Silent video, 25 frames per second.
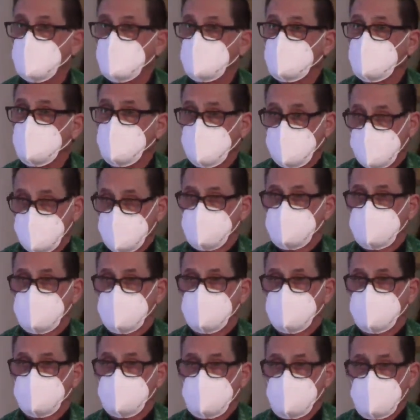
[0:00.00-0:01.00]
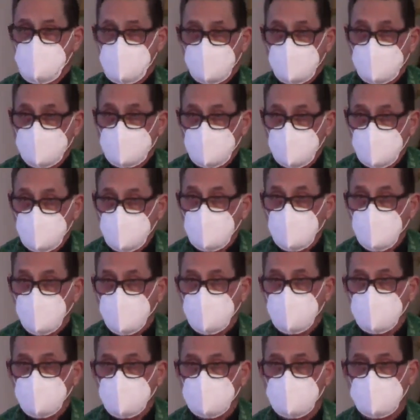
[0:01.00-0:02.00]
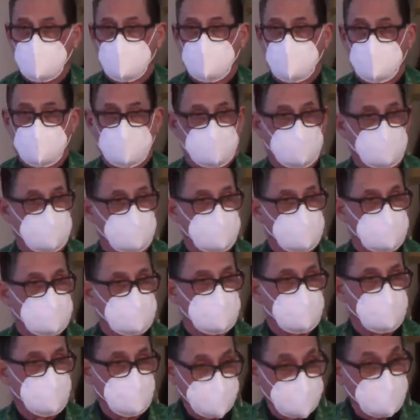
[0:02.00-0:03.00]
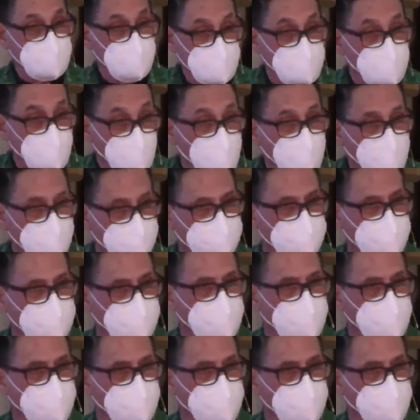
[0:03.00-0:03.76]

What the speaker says: but I am convinced we can do it. We can do it.